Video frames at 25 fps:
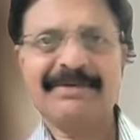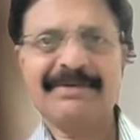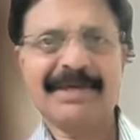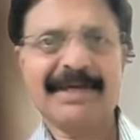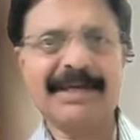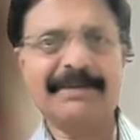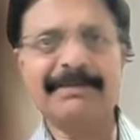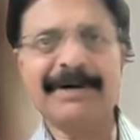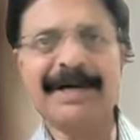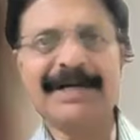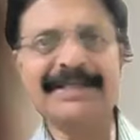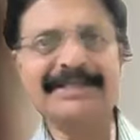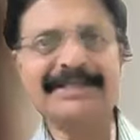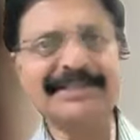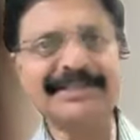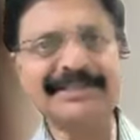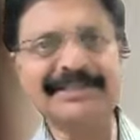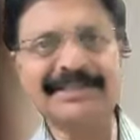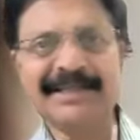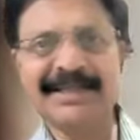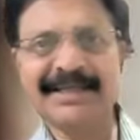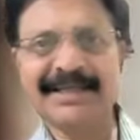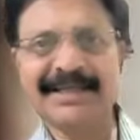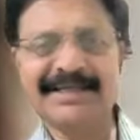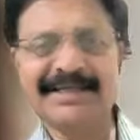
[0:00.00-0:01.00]
You can
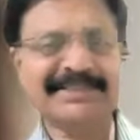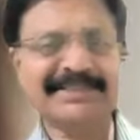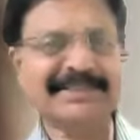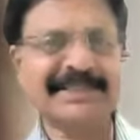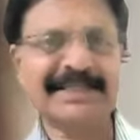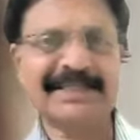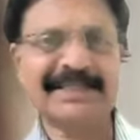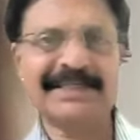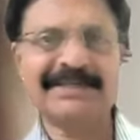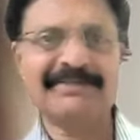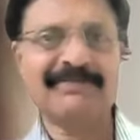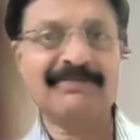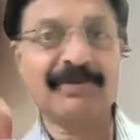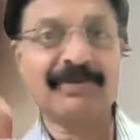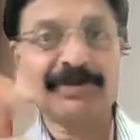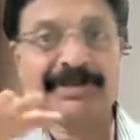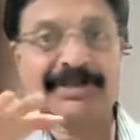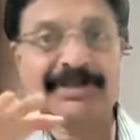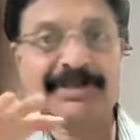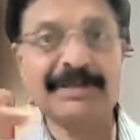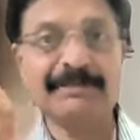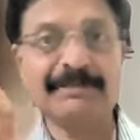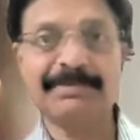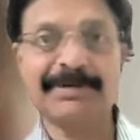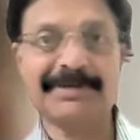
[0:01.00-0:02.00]
imagine the extent,
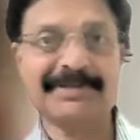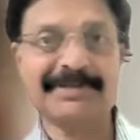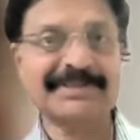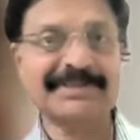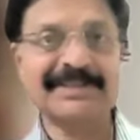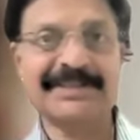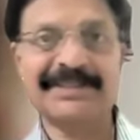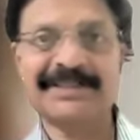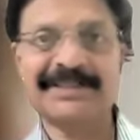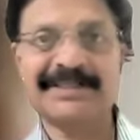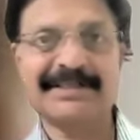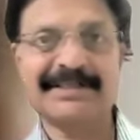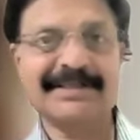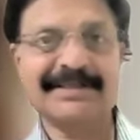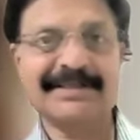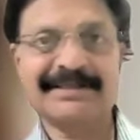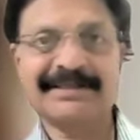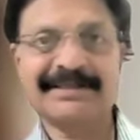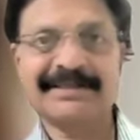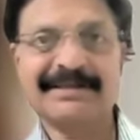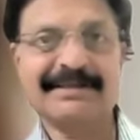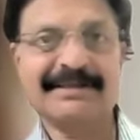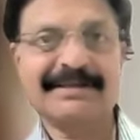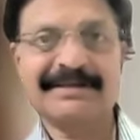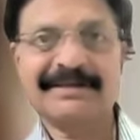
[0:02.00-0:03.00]
40%.
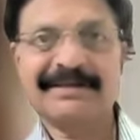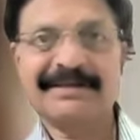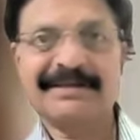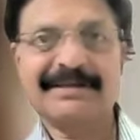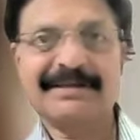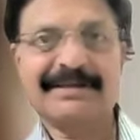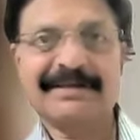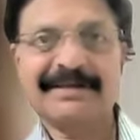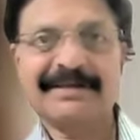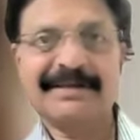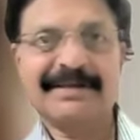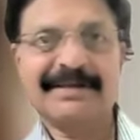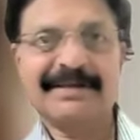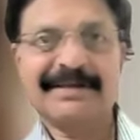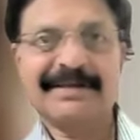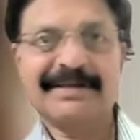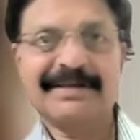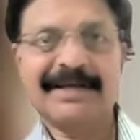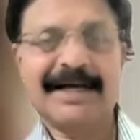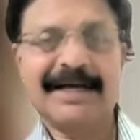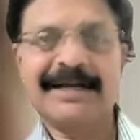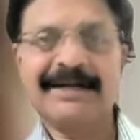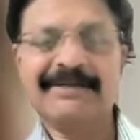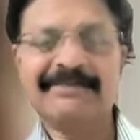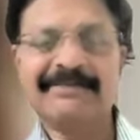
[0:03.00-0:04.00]

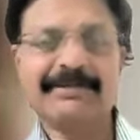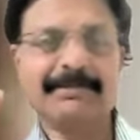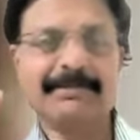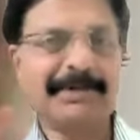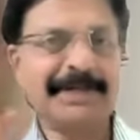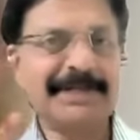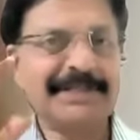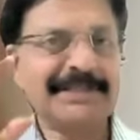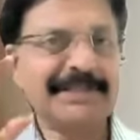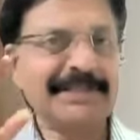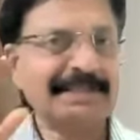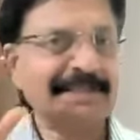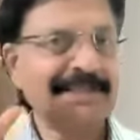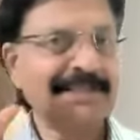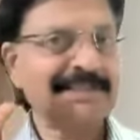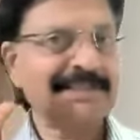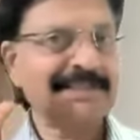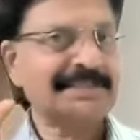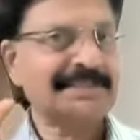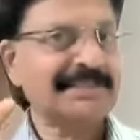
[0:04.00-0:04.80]
And if the patient